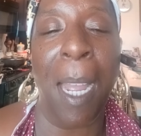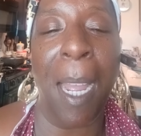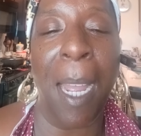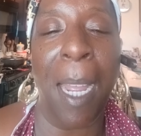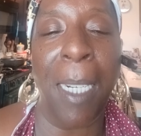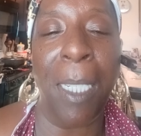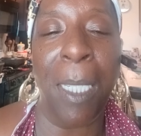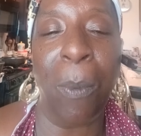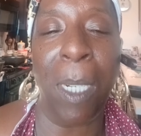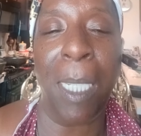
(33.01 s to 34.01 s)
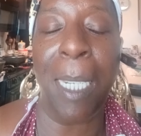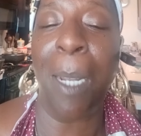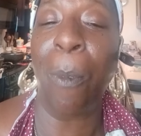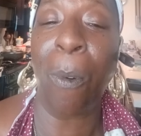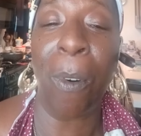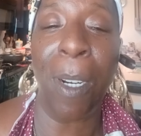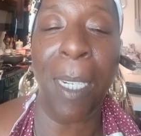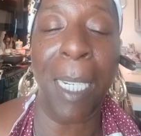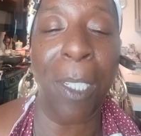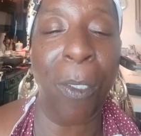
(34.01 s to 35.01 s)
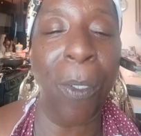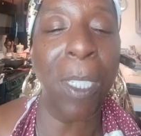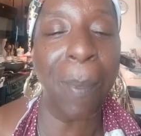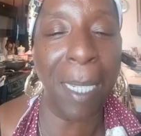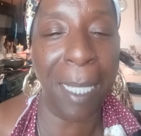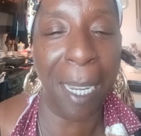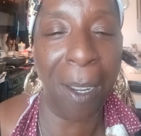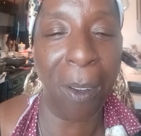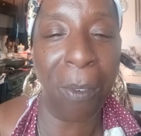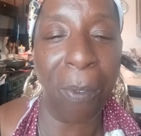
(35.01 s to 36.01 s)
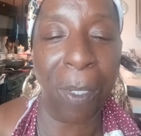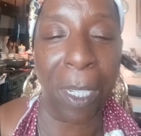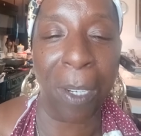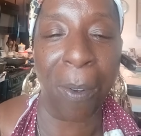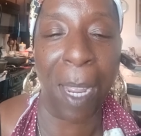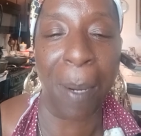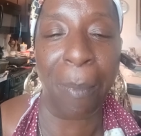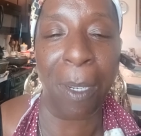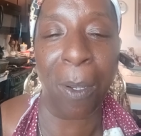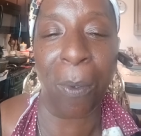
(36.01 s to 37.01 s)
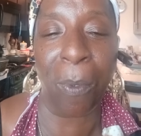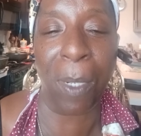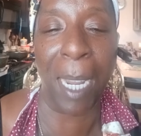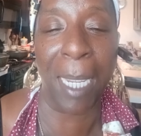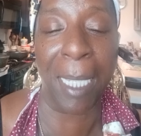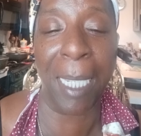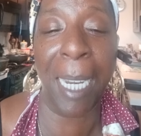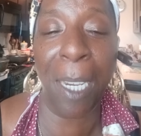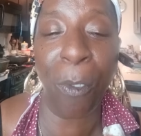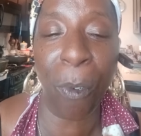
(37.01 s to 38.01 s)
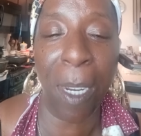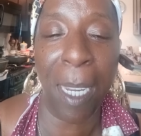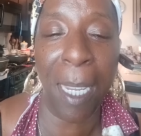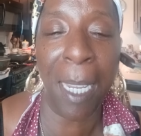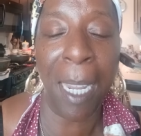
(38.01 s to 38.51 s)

I just wanted to come on, introduce myself. You know, I'm known as Kendra.